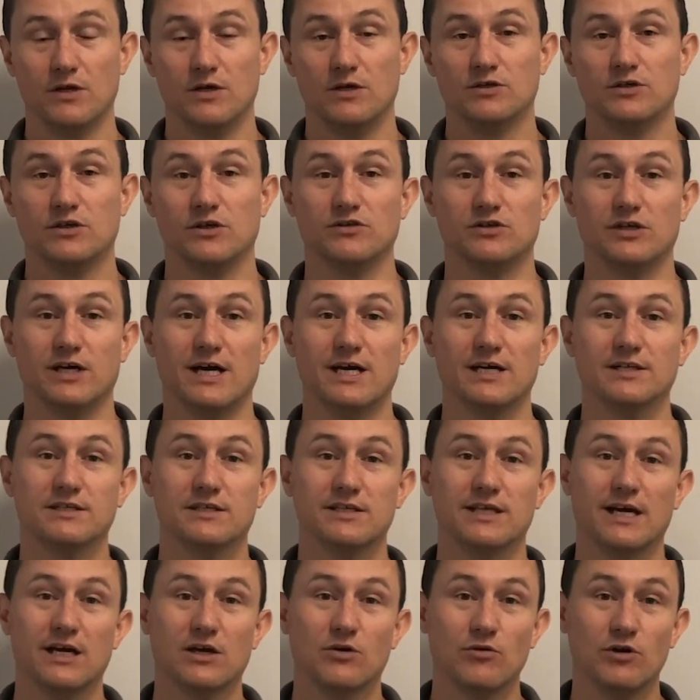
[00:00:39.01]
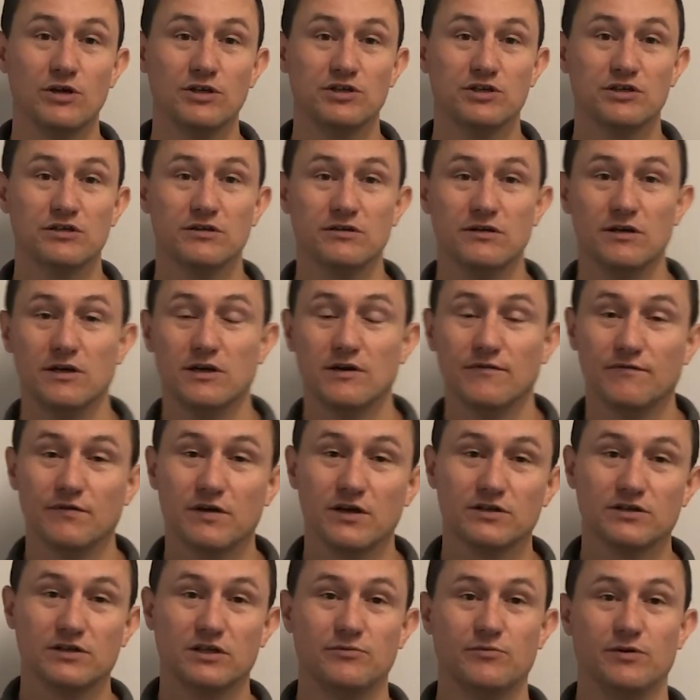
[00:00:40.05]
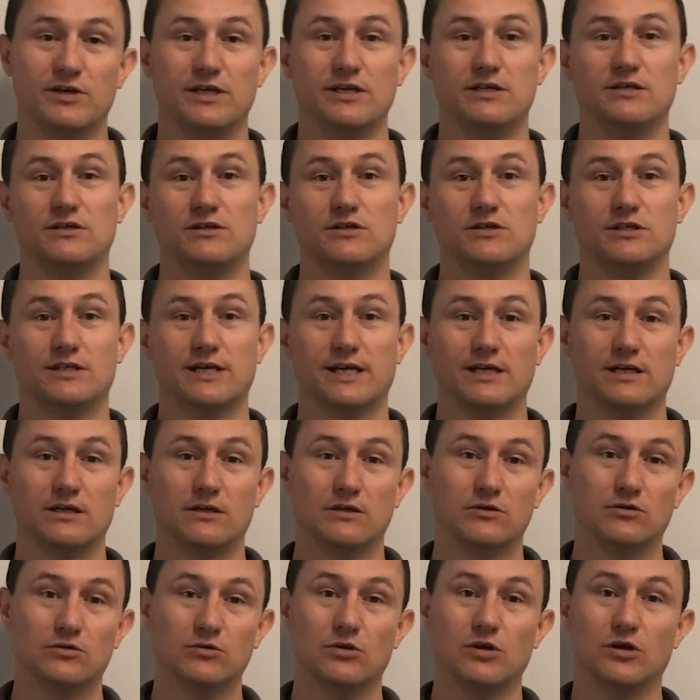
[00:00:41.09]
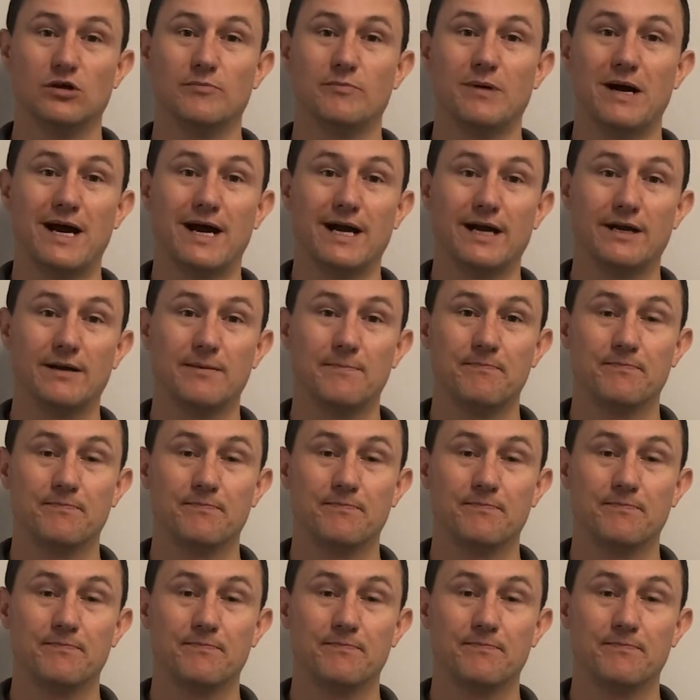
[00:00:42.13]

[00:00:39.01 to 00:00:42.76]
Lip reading: So to answer that question, firstly, we need to just take a little look back.